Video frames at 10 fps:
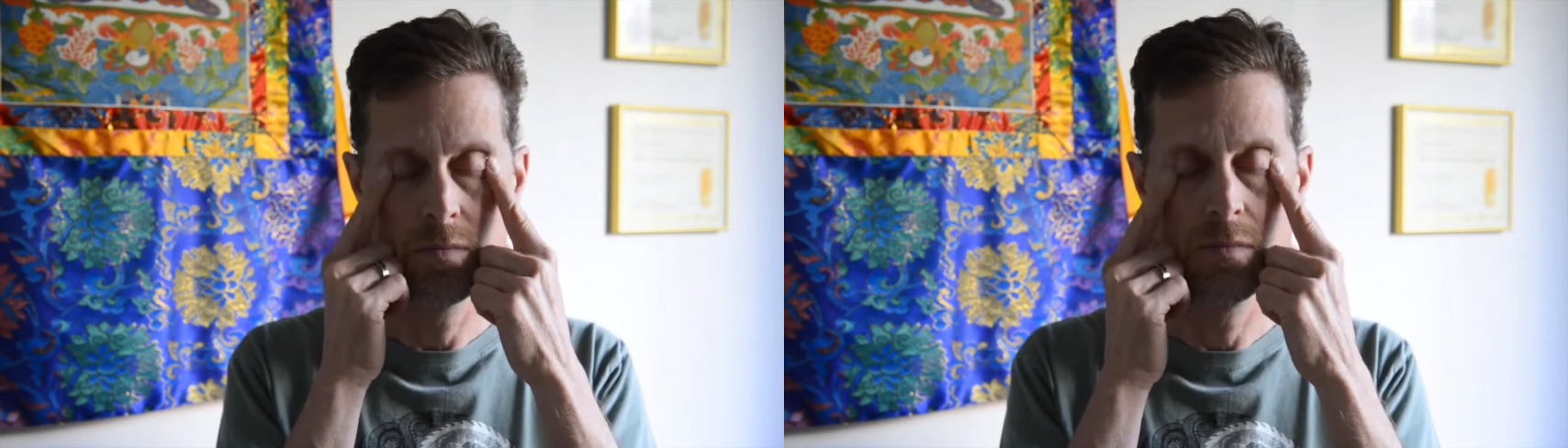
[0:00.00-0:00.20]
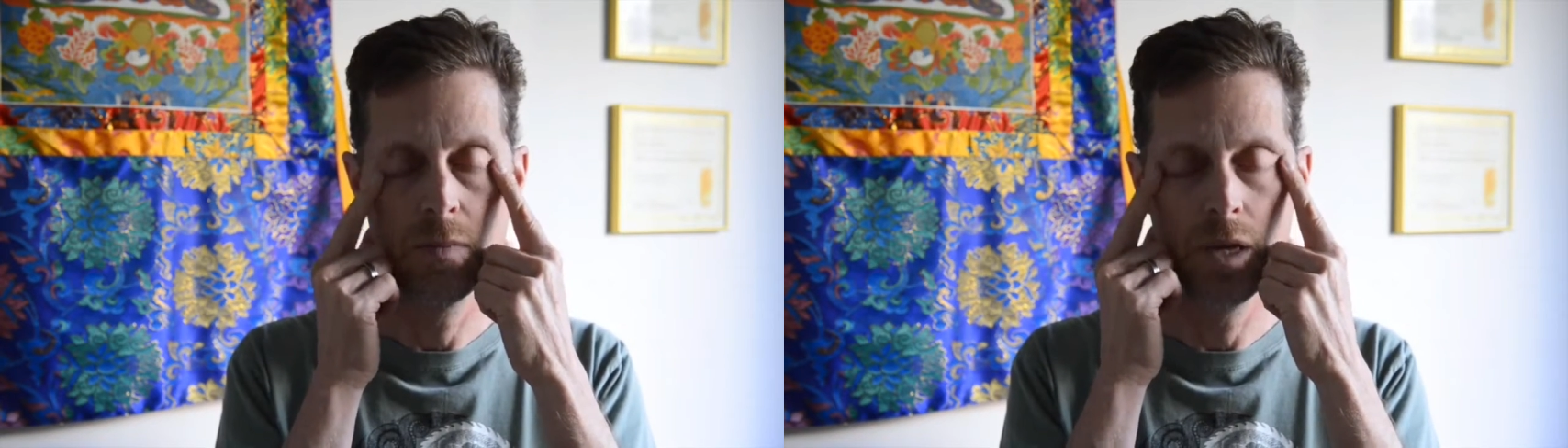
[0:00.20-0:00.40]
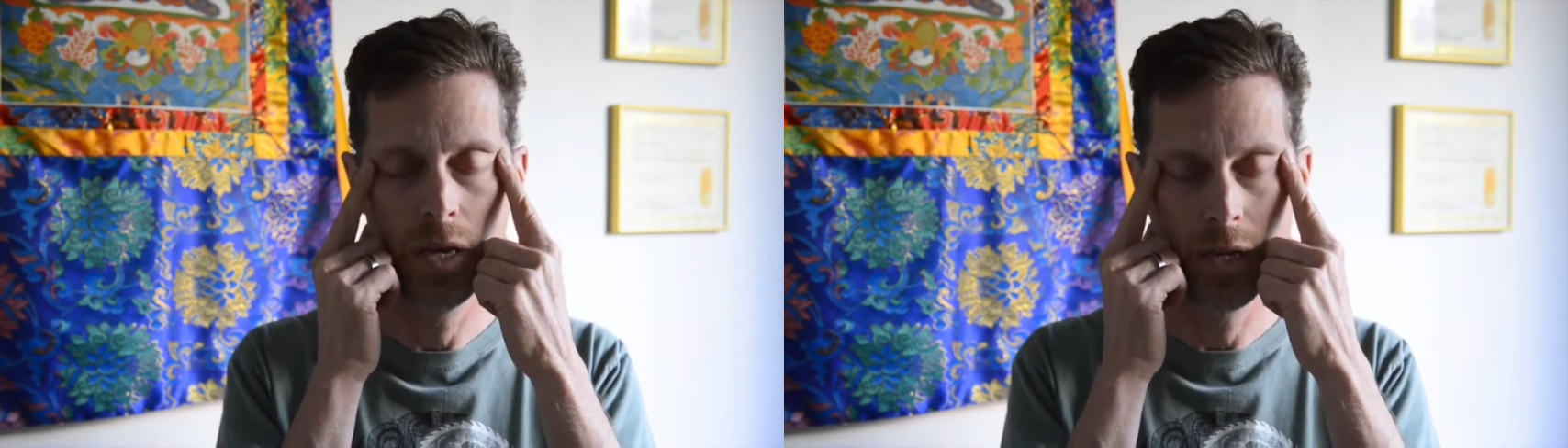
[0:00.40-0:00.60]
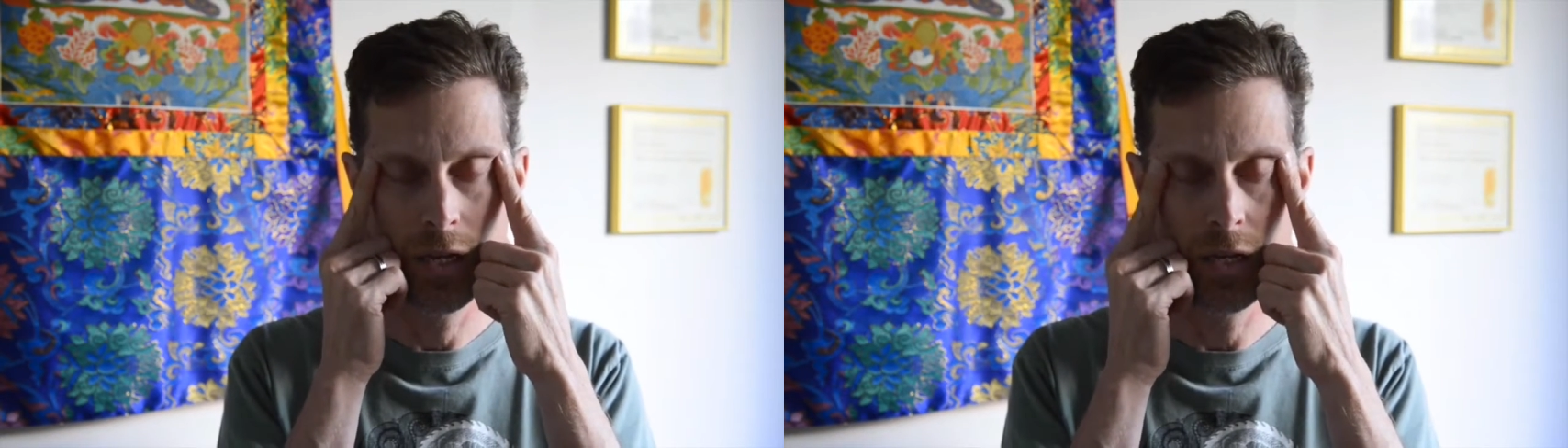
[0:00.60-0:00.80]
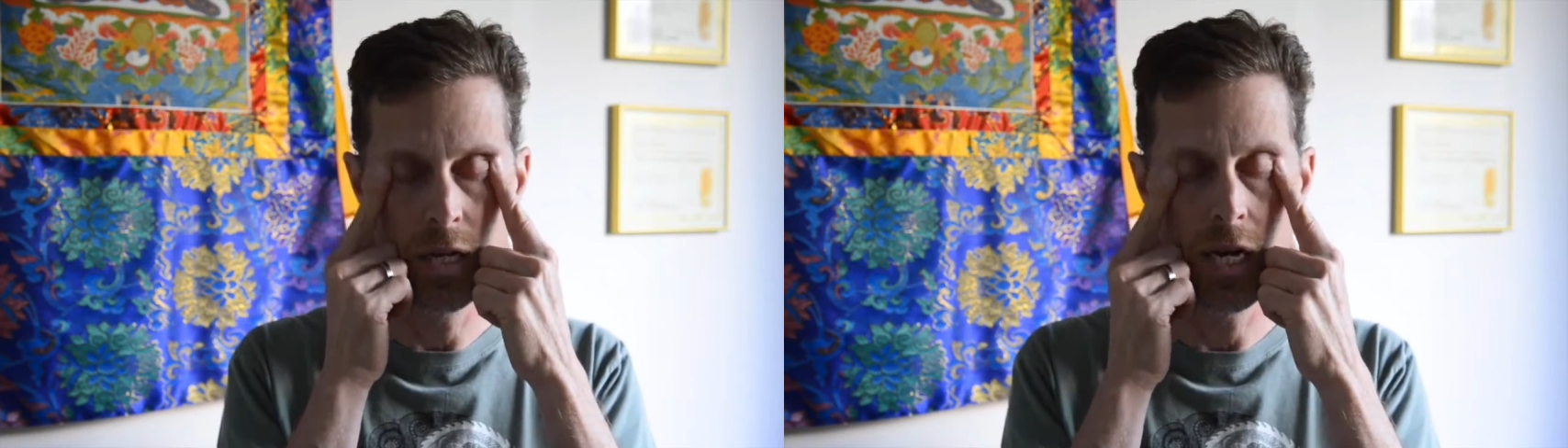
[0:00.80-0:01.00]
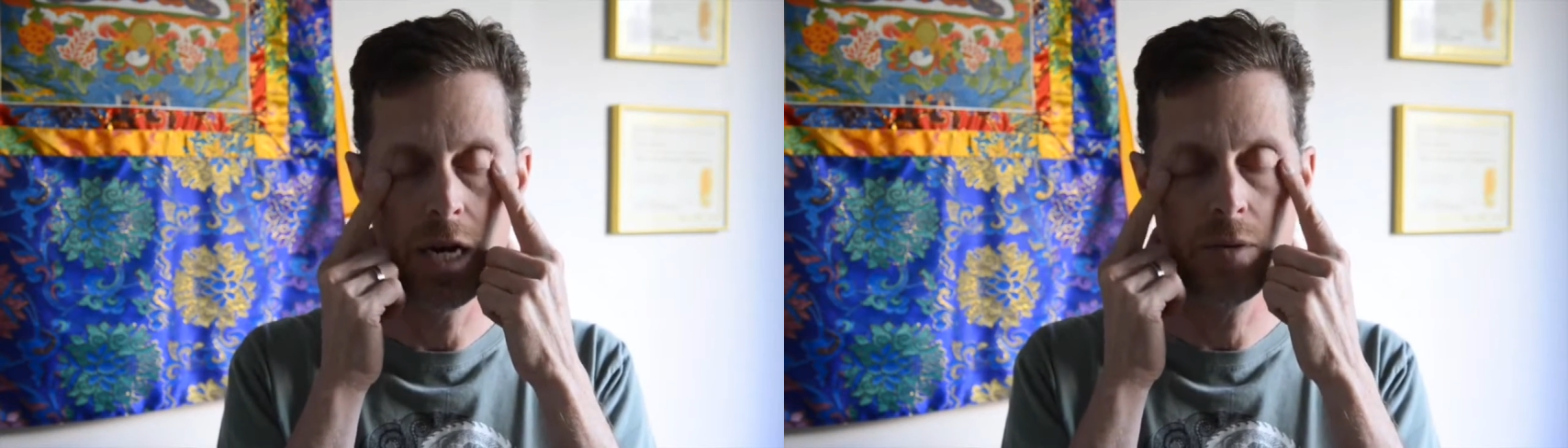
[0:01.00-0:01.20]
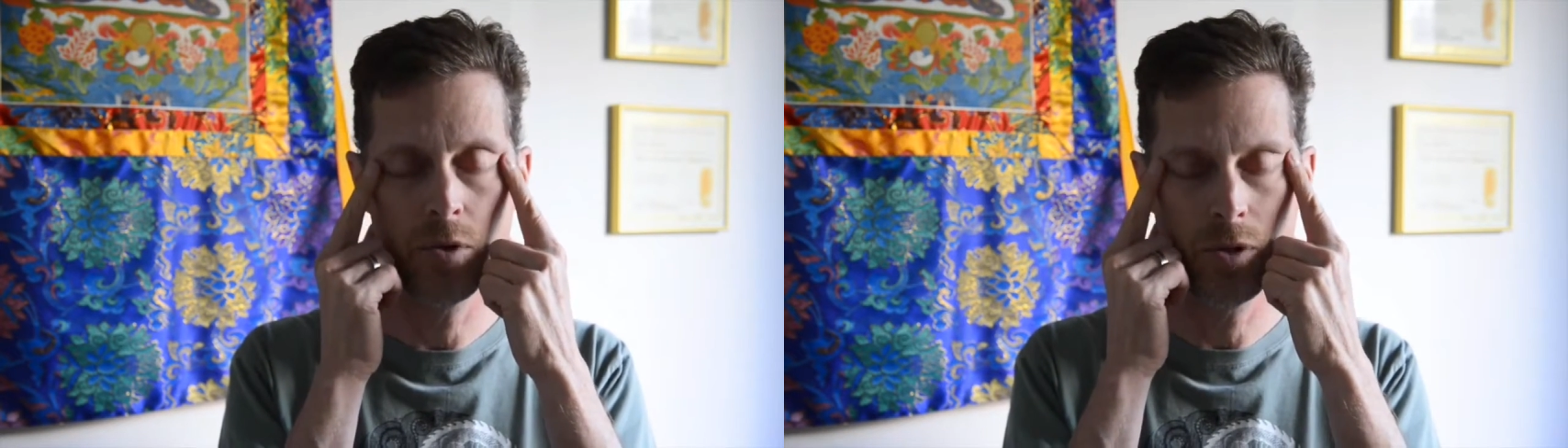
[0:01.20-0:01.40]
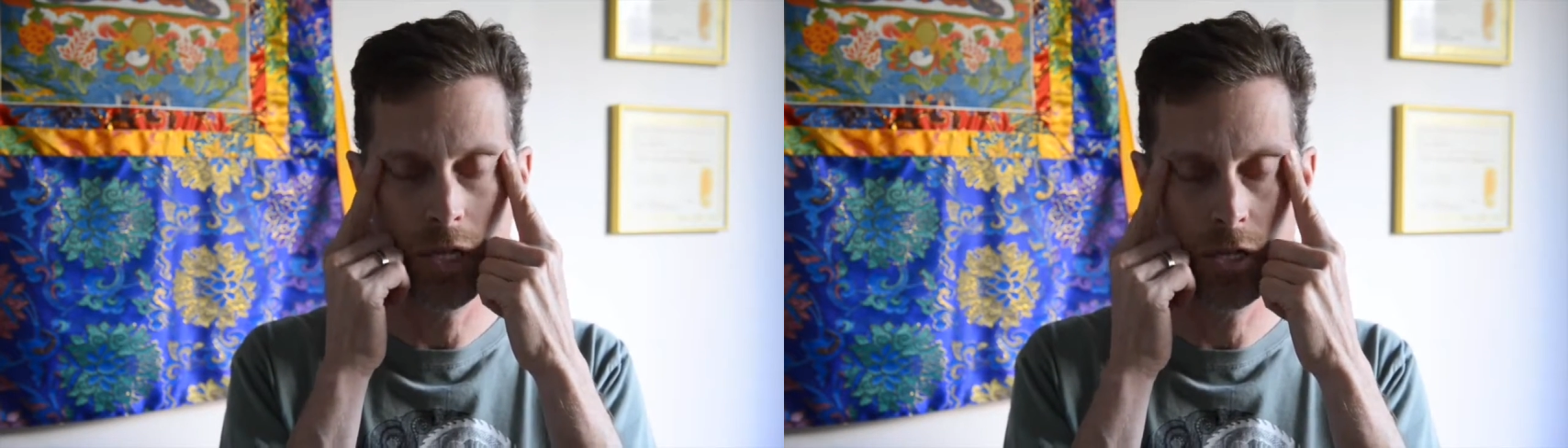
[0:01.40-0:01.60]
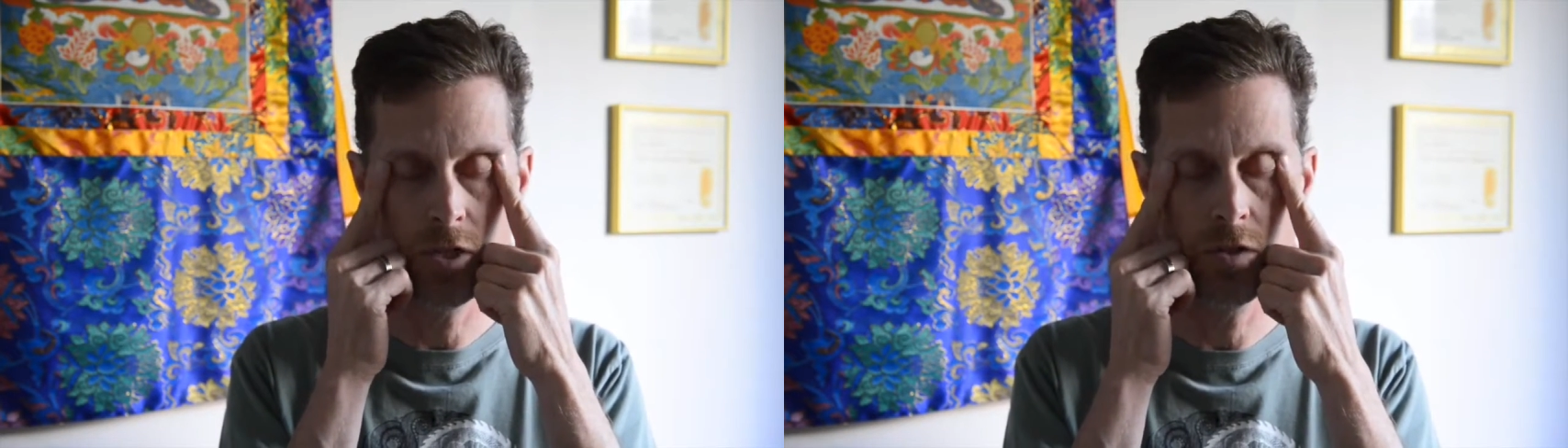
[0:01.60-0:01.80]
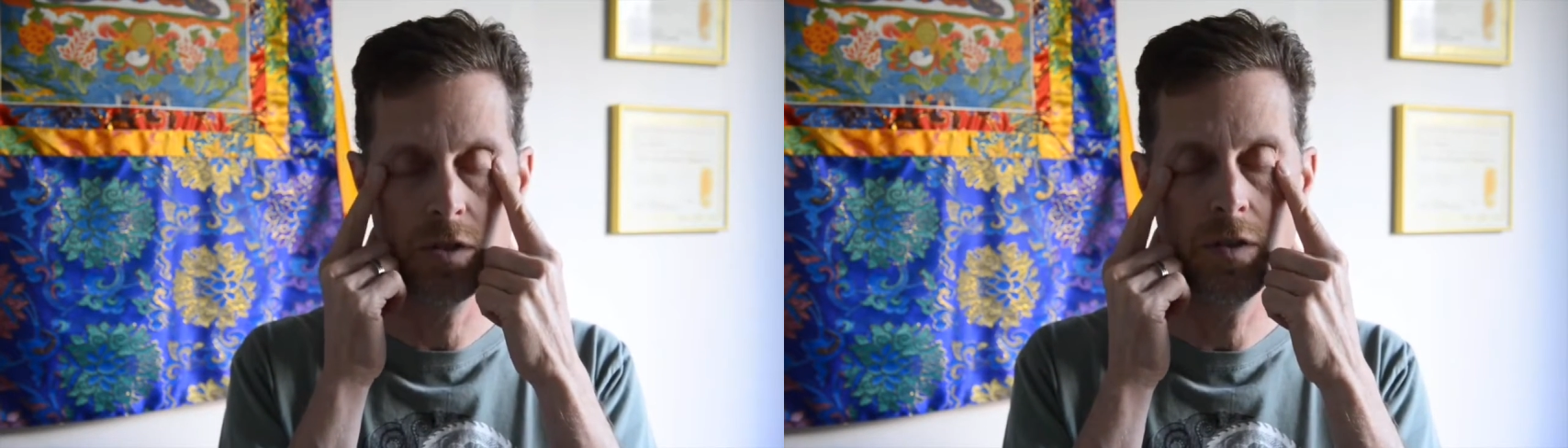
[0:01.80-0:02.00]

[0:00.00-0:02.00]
Making 9 rotations